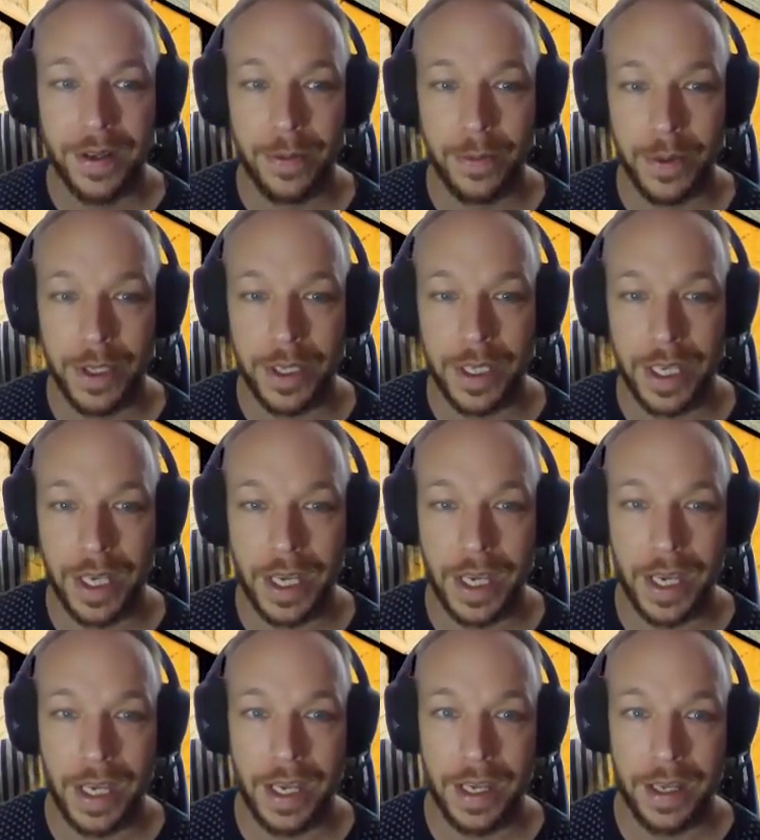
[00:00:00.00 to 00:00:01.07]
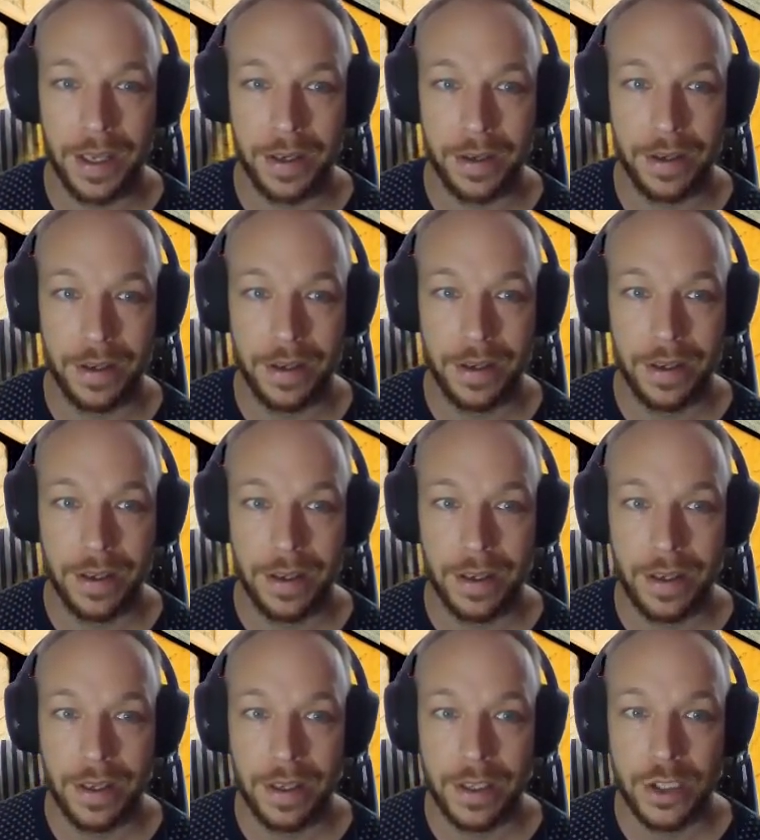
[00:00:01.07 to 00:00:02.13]
We can
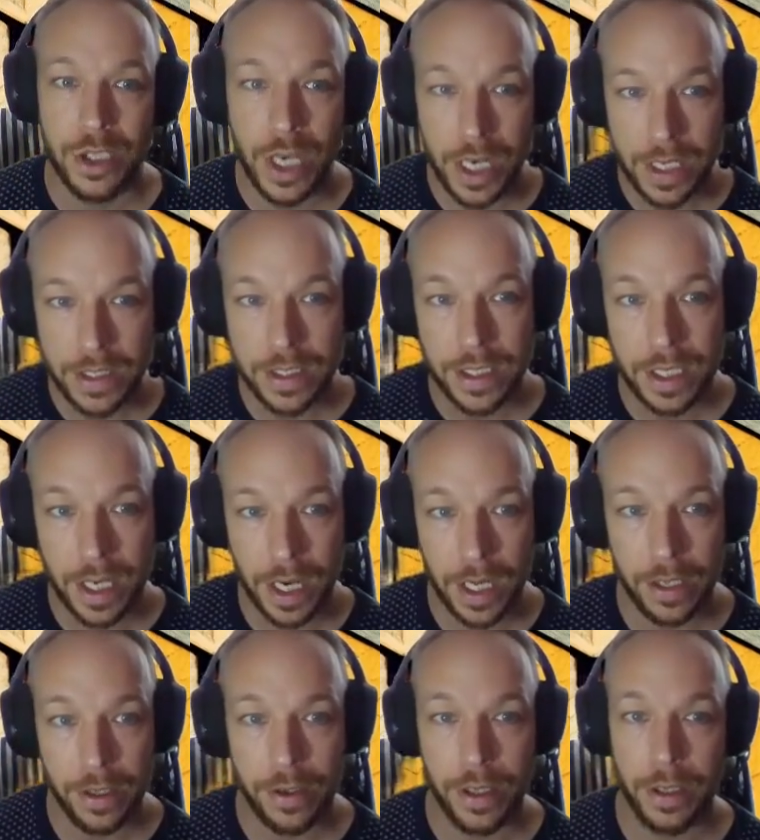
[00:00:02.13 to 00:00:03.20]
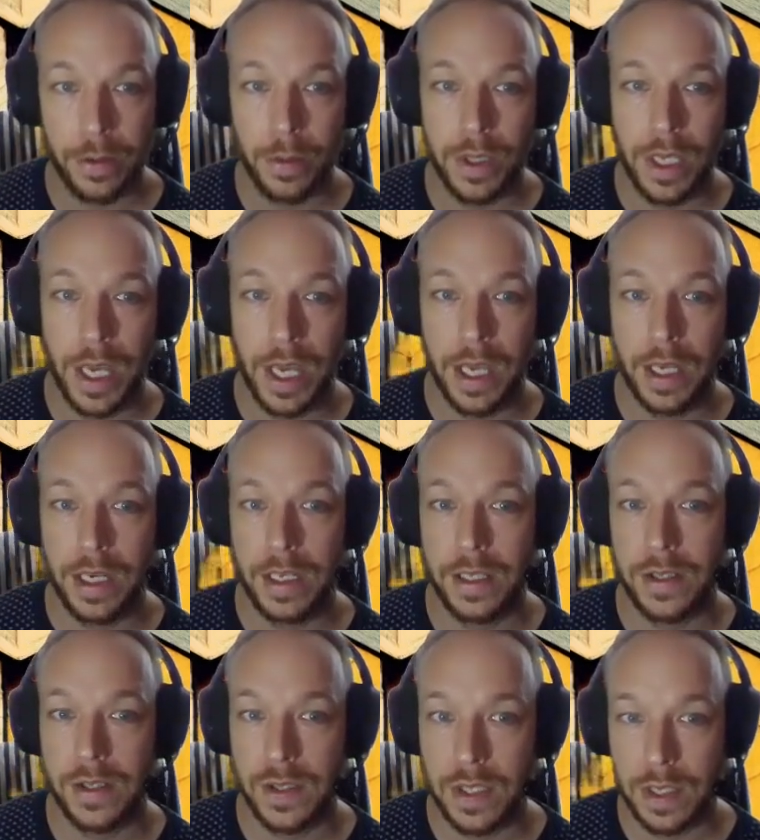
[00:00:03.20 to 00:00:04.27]
change the color like we can in
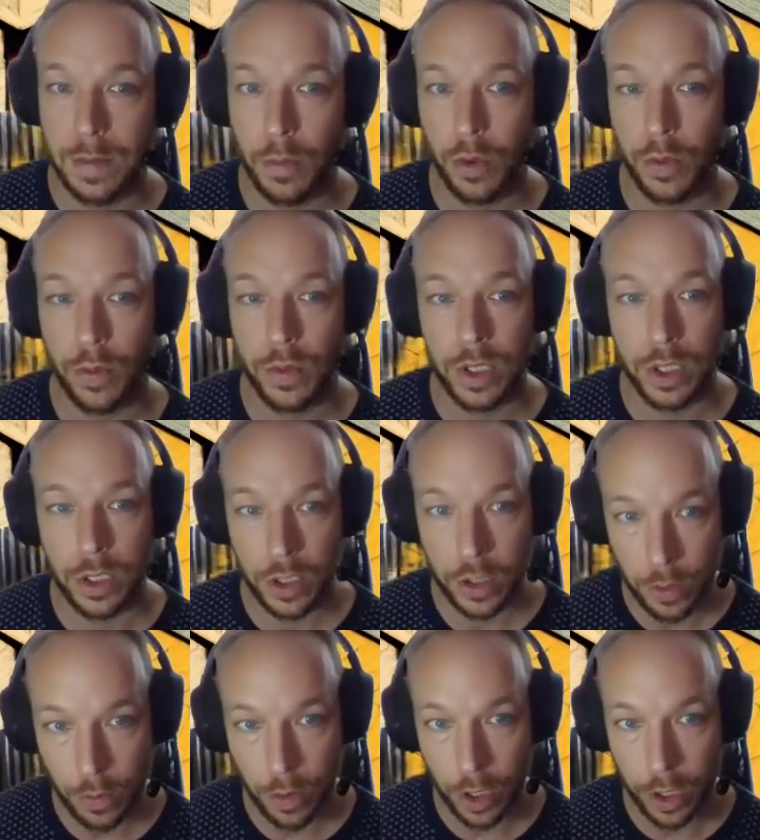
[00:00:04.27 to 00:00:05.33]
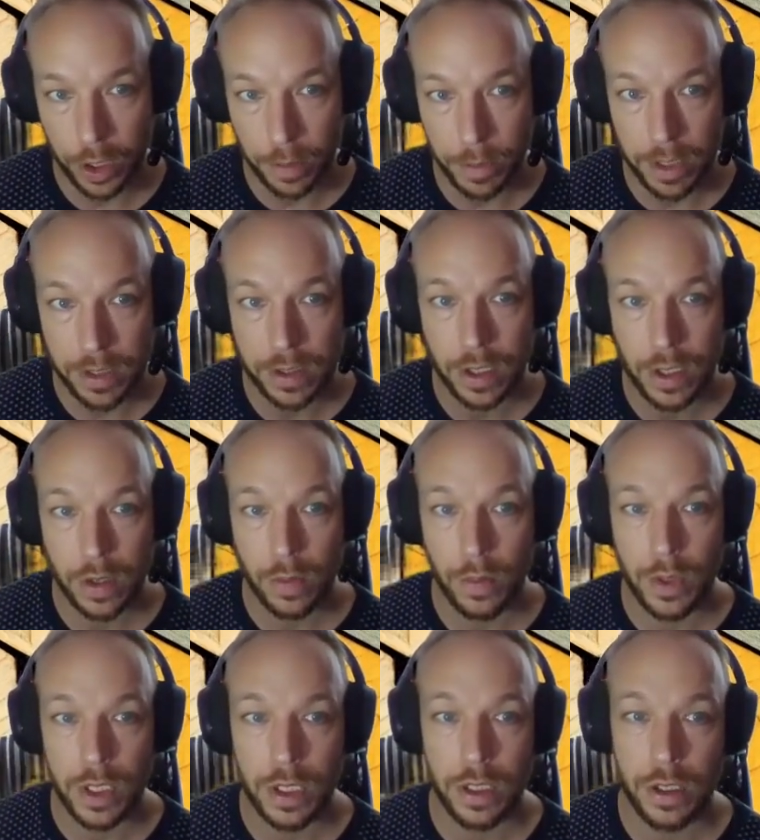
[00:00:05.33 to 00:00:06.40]
Seaborn with the hue argument. We
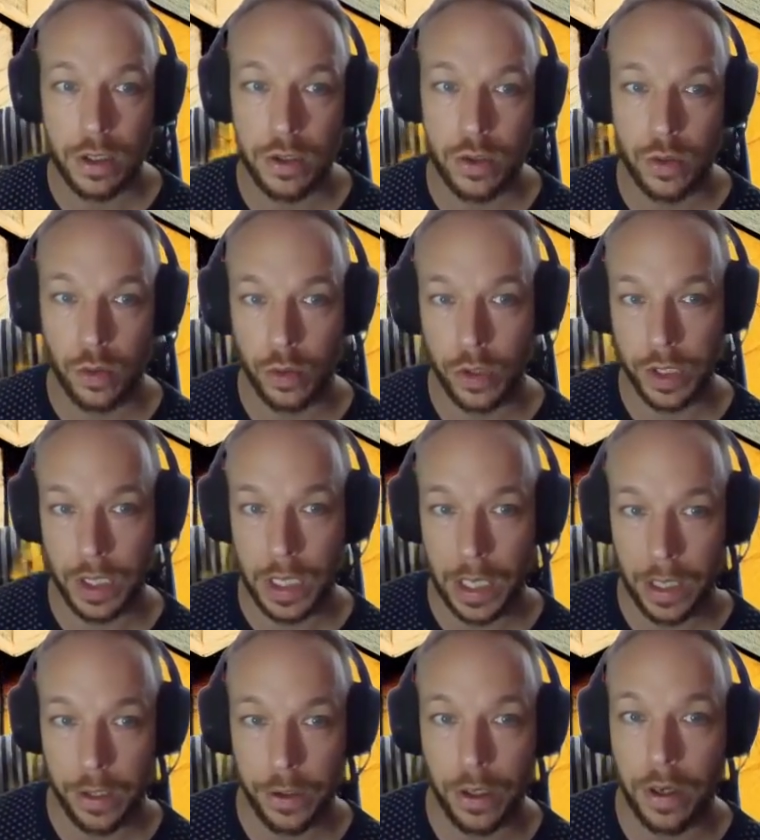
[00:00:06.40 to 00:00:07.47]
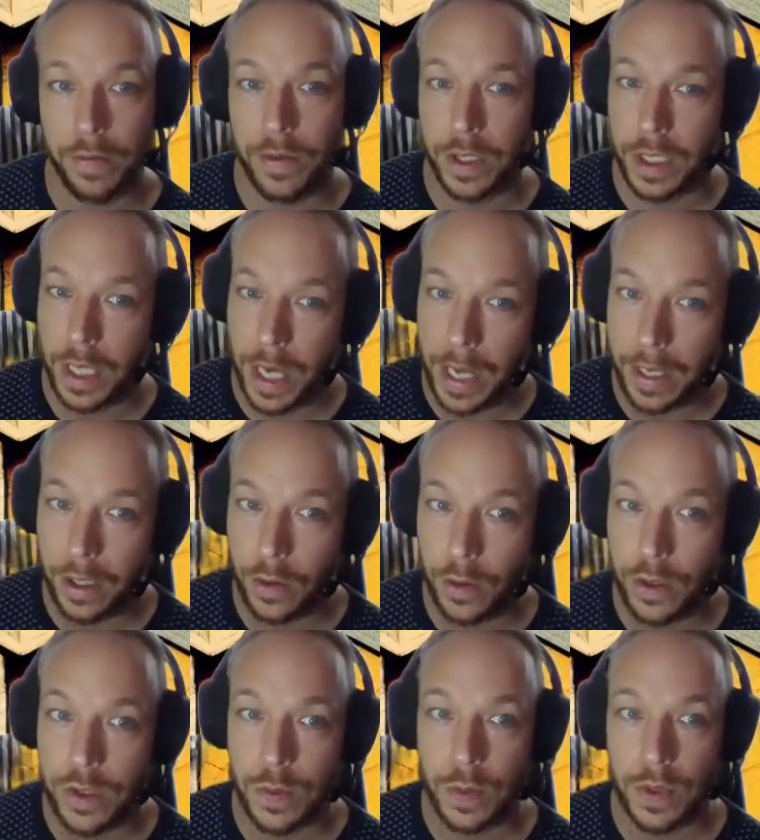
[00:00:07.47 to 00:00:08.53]
can control the color of the
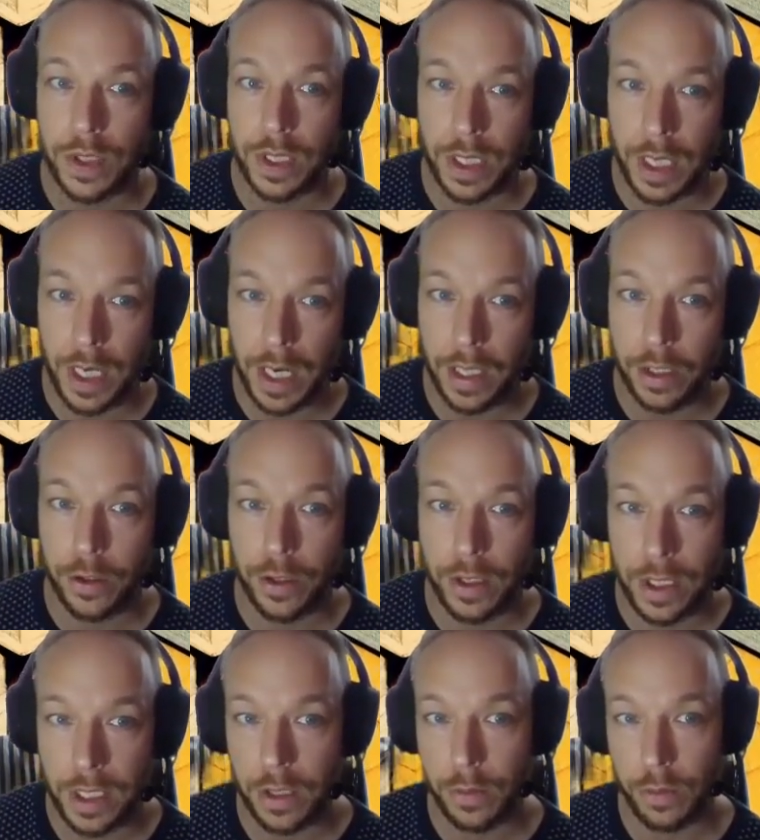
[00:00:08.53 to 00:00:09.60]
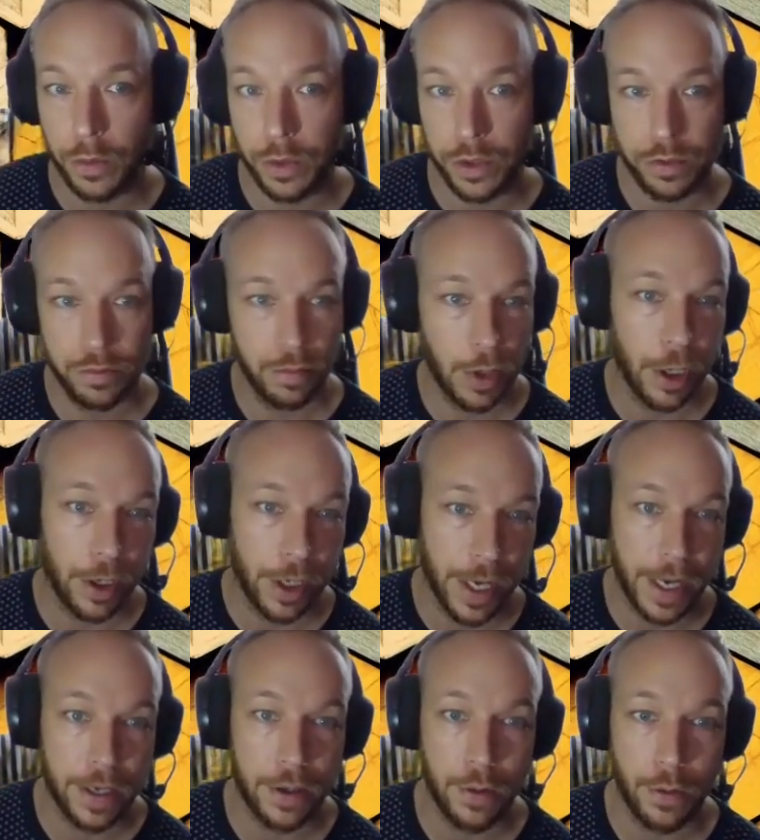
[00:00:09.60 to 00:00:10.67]
categories with the color equals our
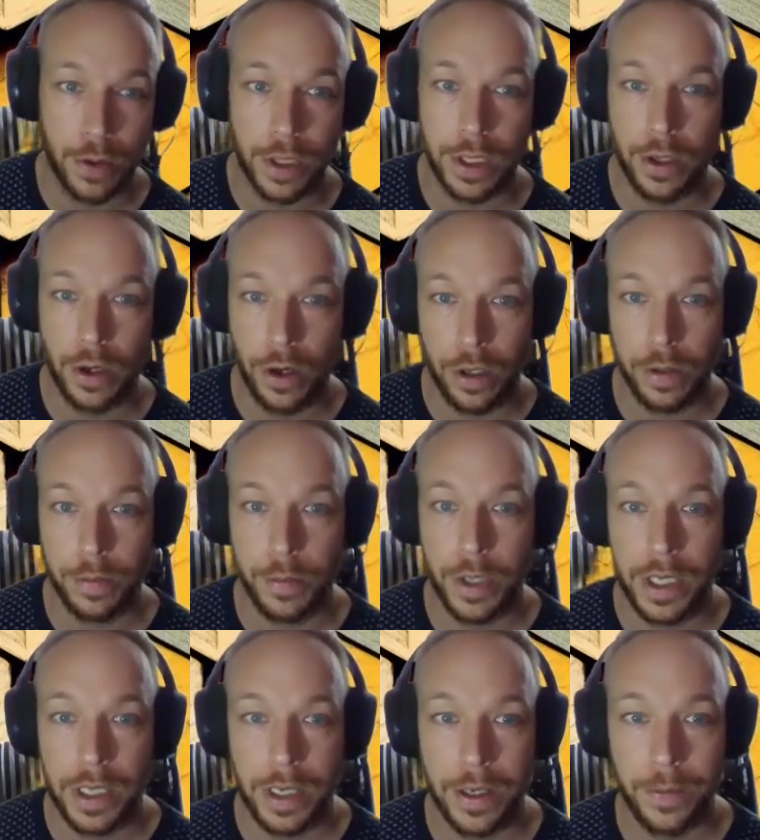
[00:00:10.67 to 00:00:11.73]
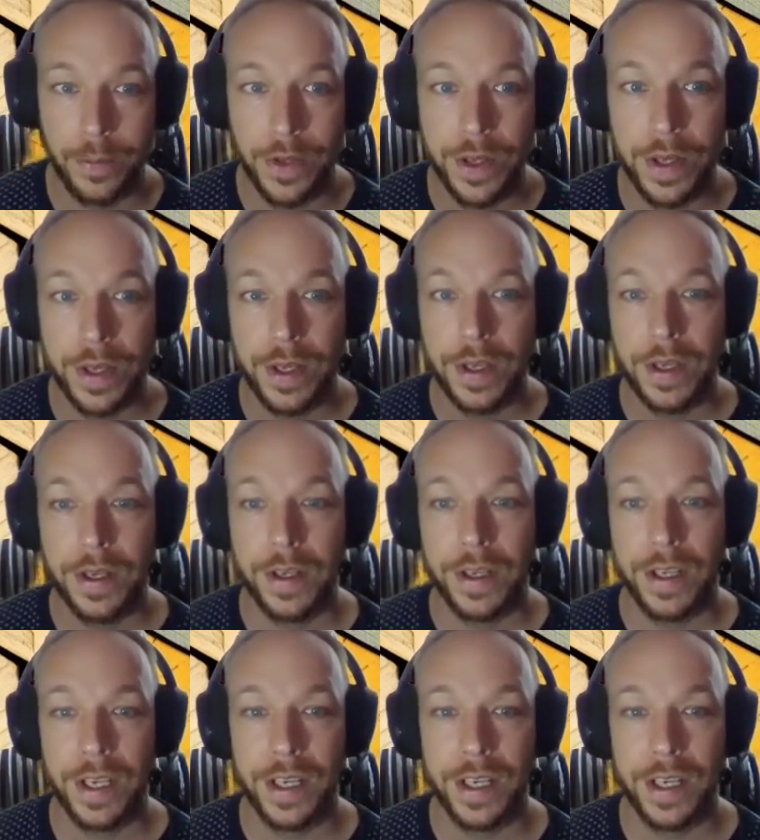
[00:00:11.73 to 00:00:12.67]
category column right here.